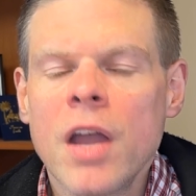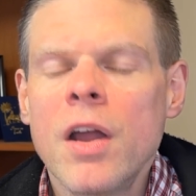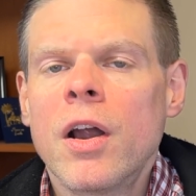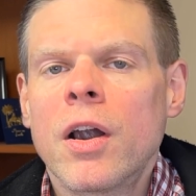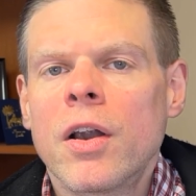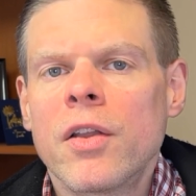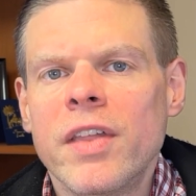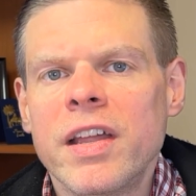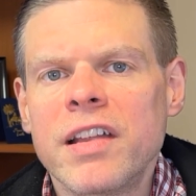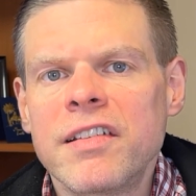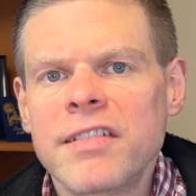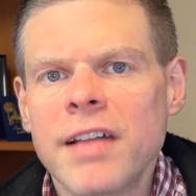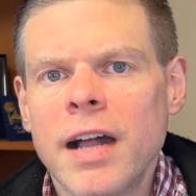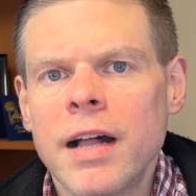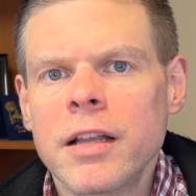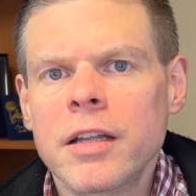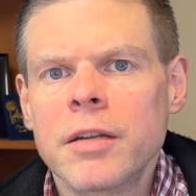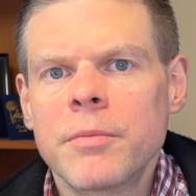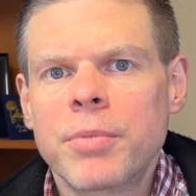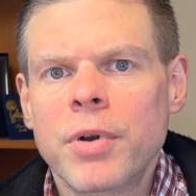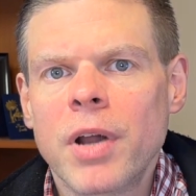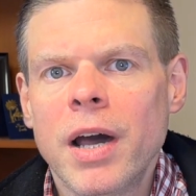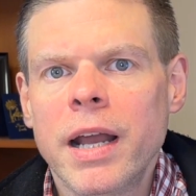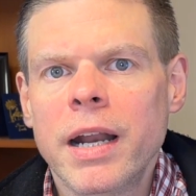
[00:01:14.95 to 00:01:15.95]
Are they
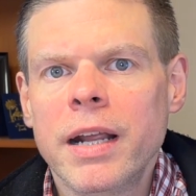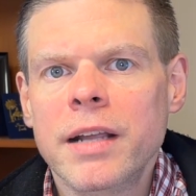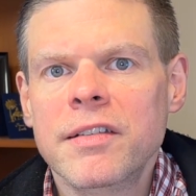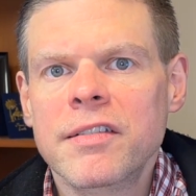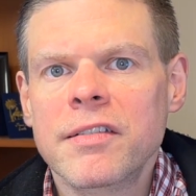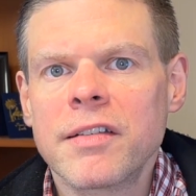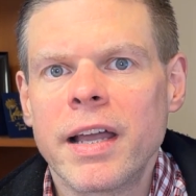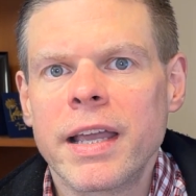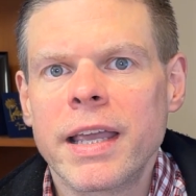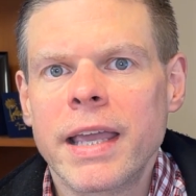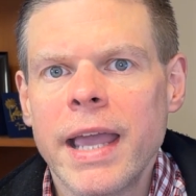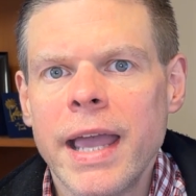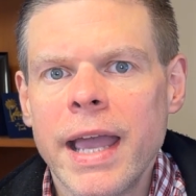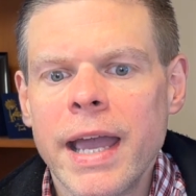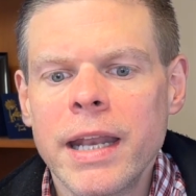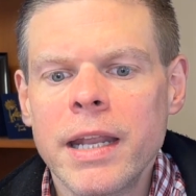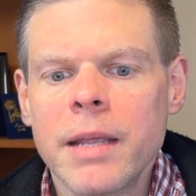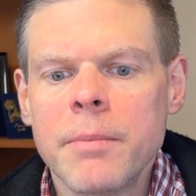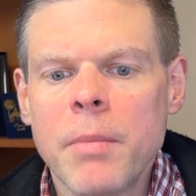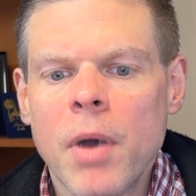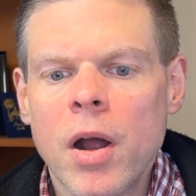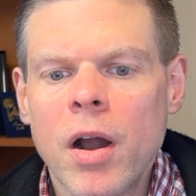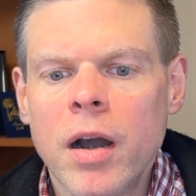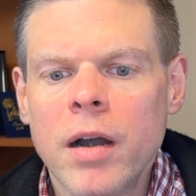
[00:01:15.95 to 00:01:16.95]
solid products like candy
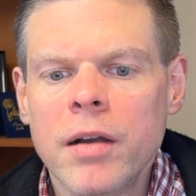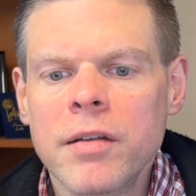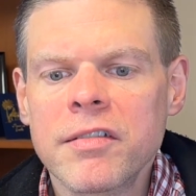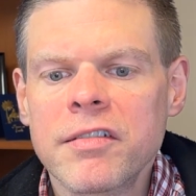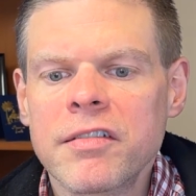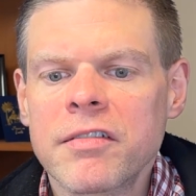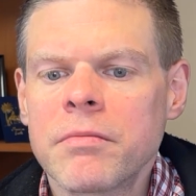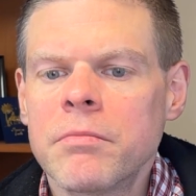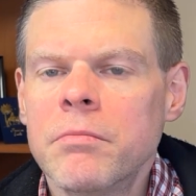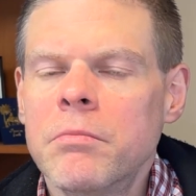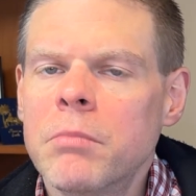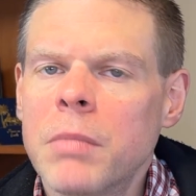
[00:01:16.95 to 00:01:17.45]
bars,